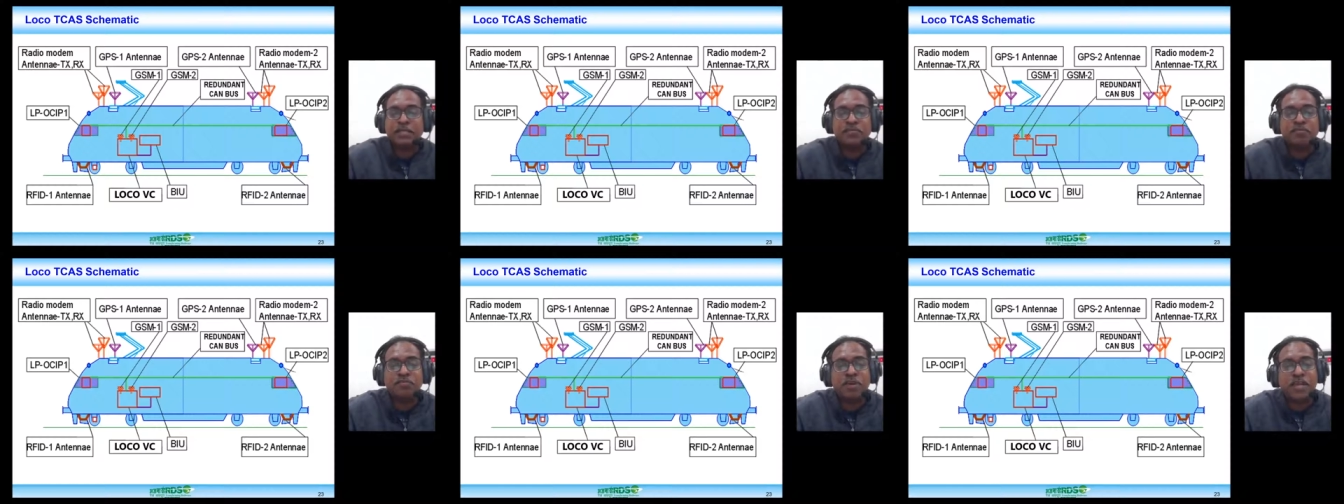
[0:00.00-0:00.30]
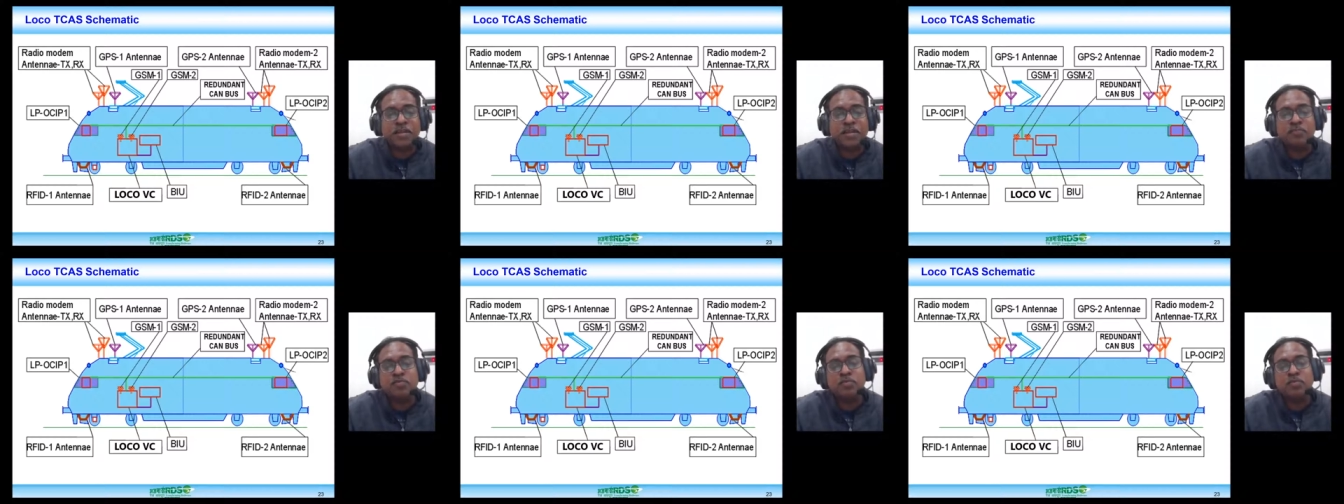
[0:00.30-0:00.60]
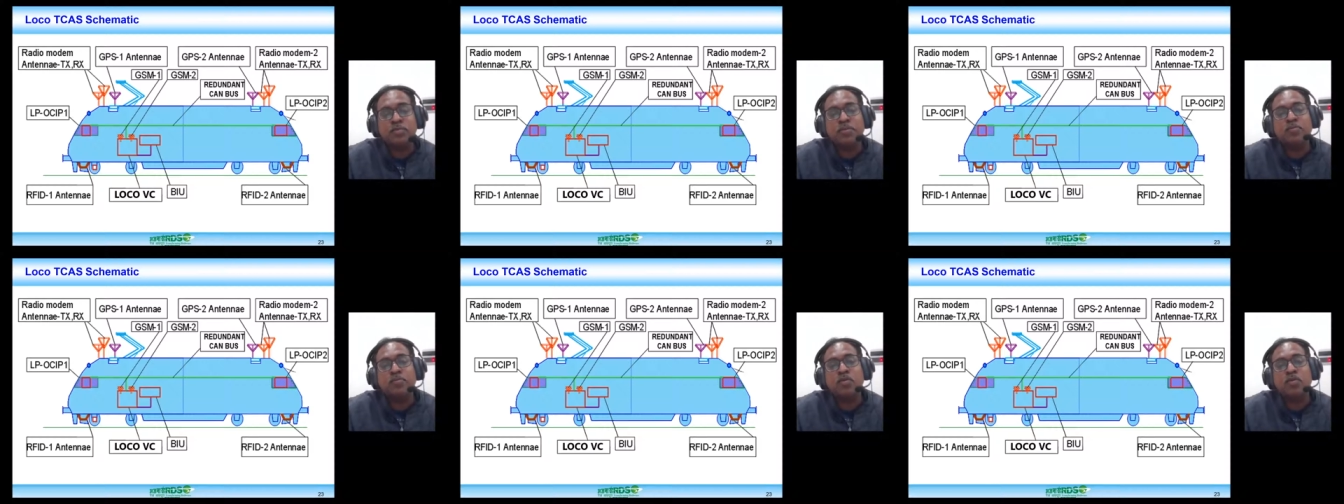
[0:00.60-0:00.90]
the train
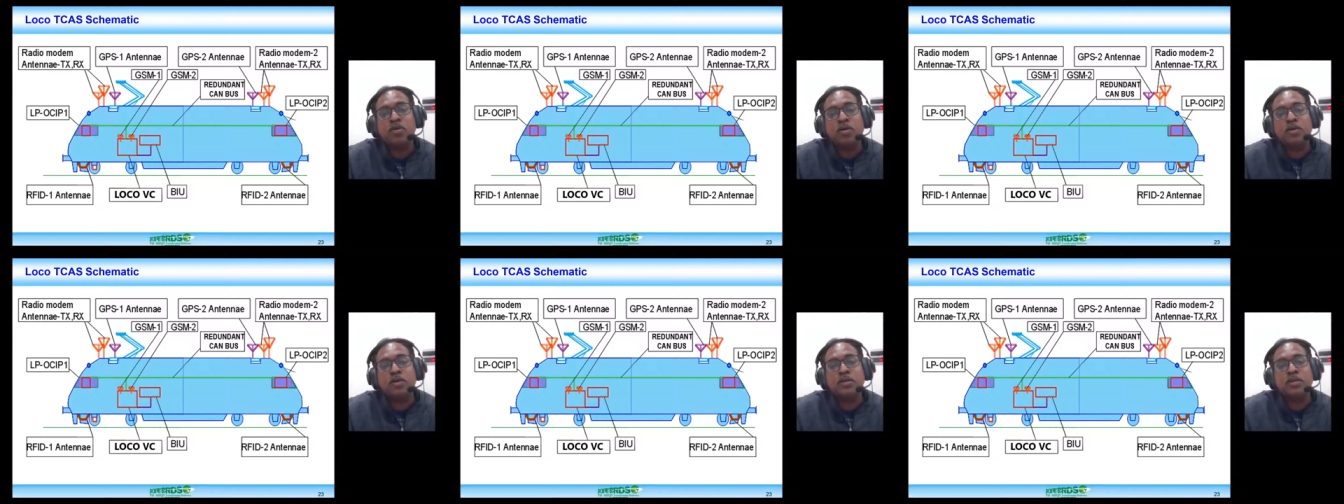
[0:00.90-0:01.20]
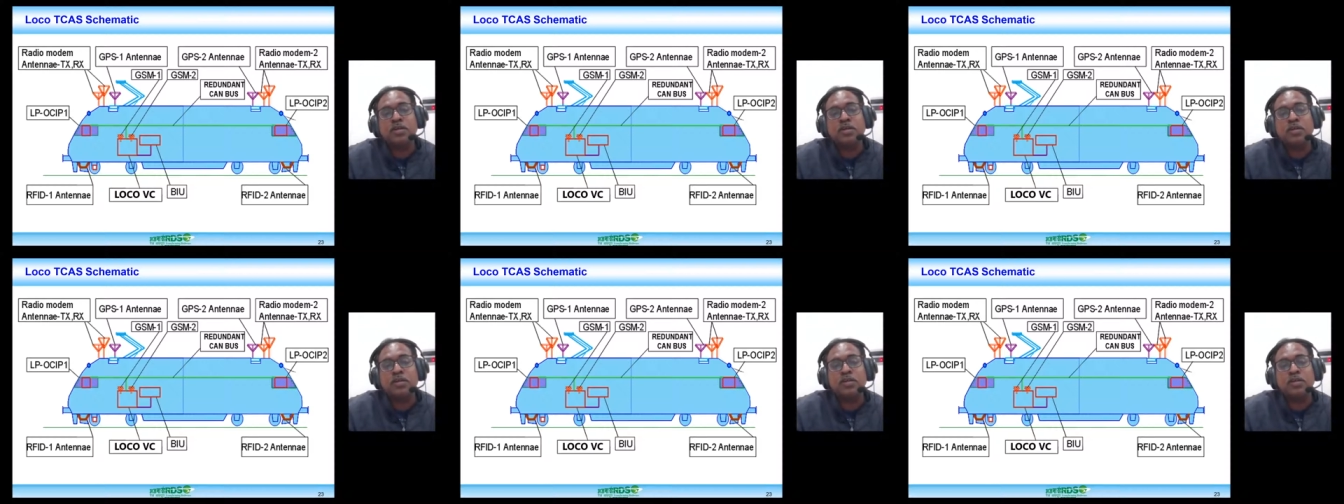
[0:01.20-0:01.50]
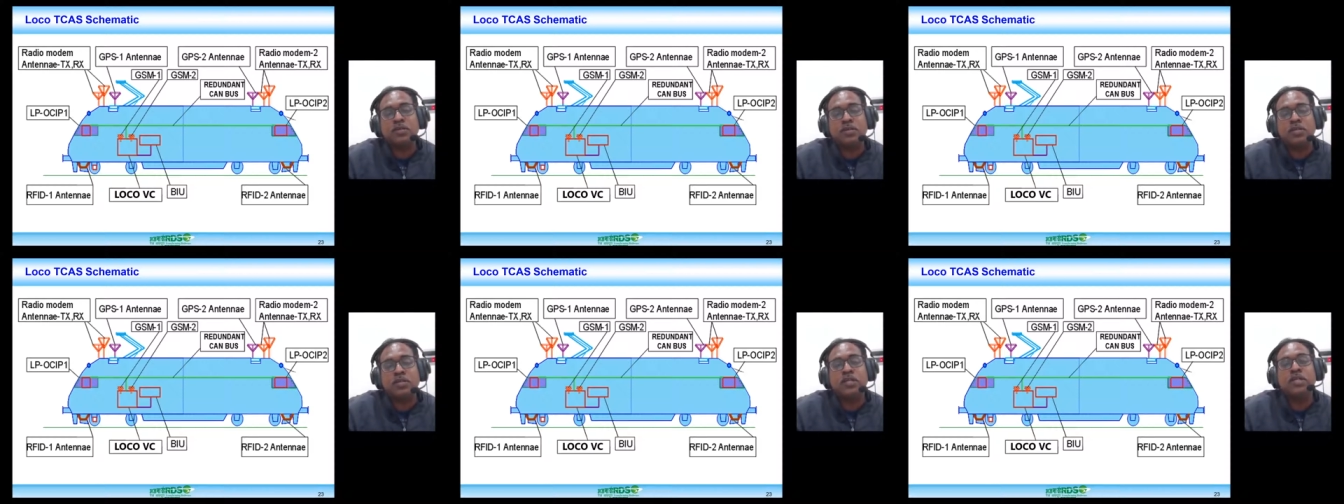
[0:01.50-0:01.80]
would be brought
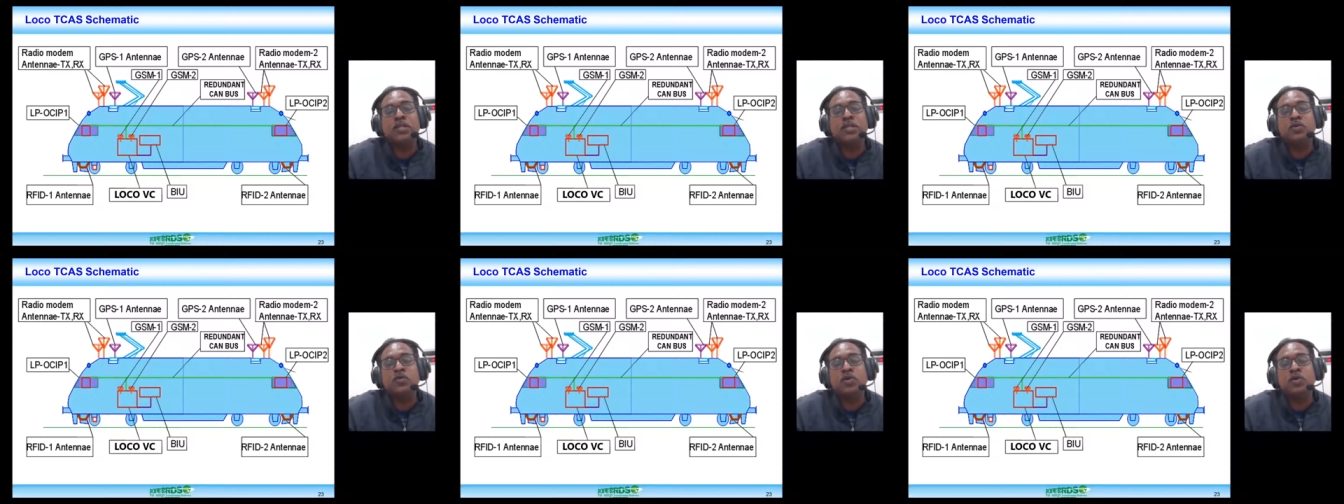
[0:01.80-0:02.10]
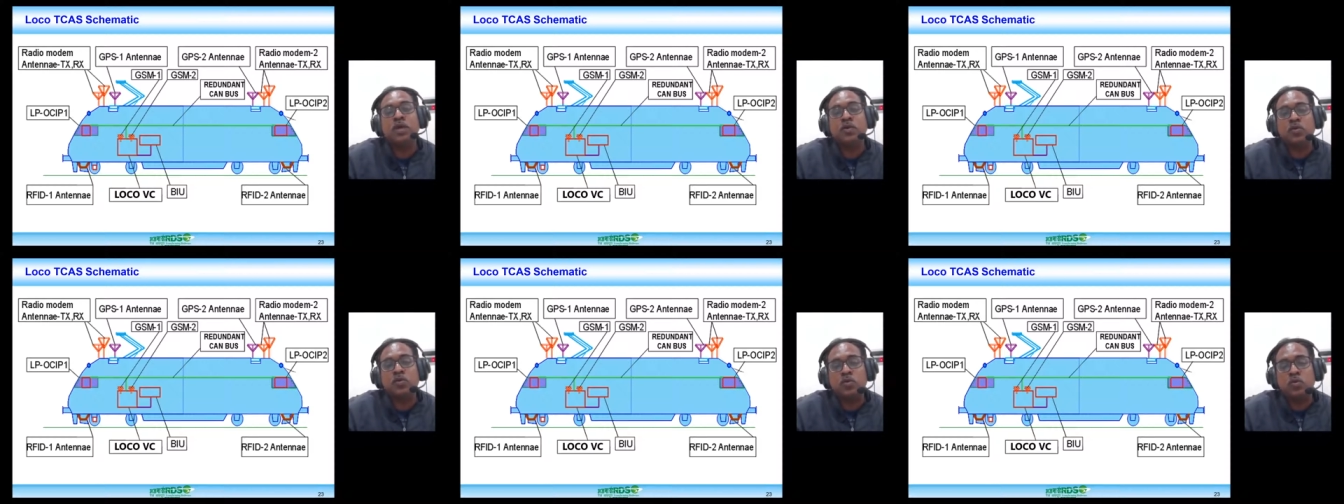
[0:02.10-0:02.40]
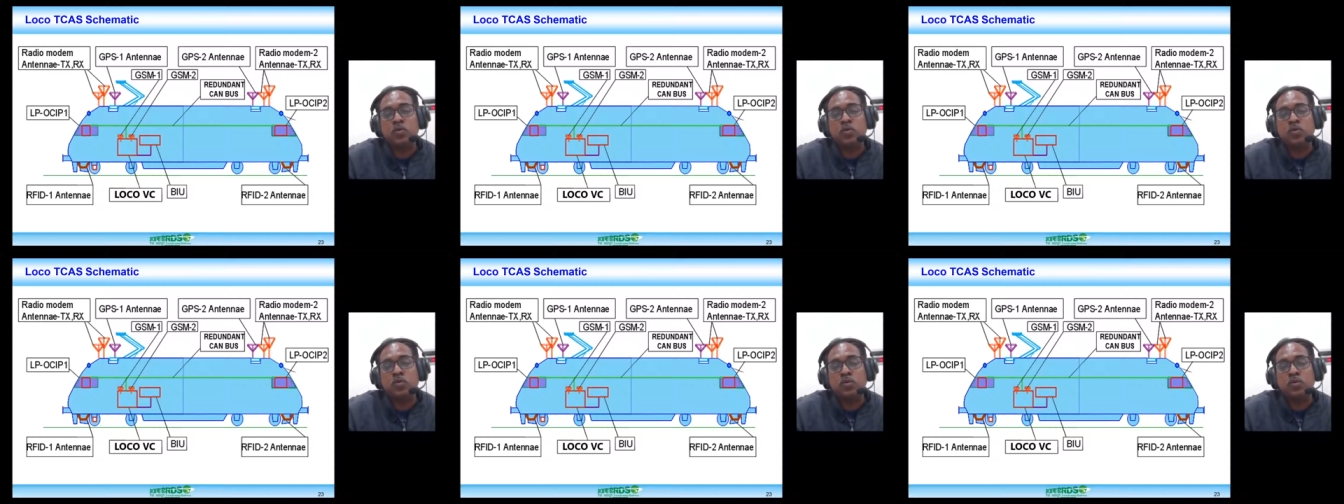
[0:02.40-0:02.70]
into
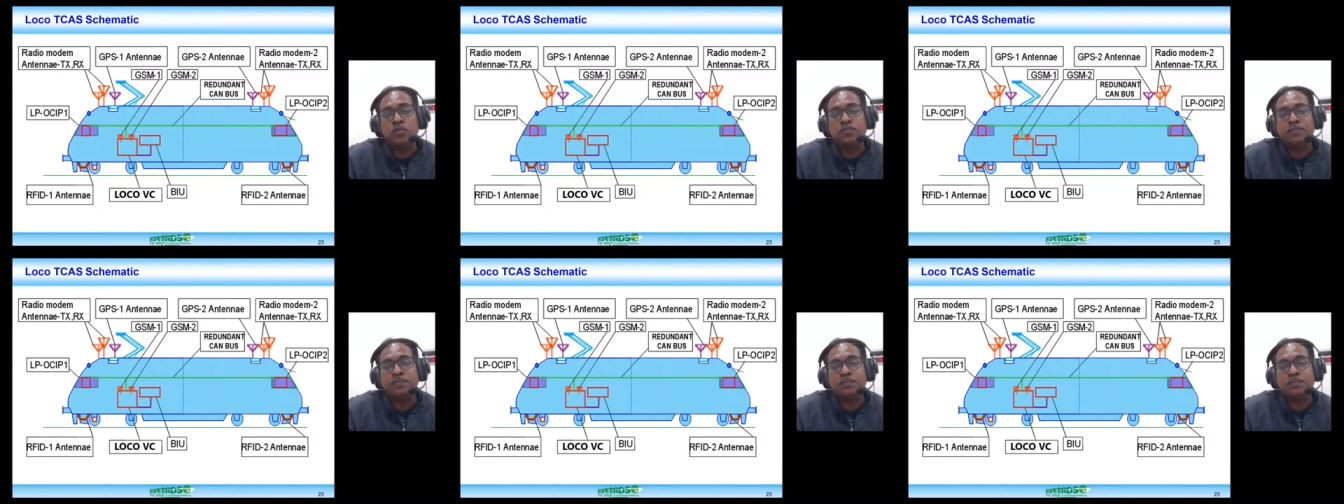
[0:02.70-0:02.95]
control.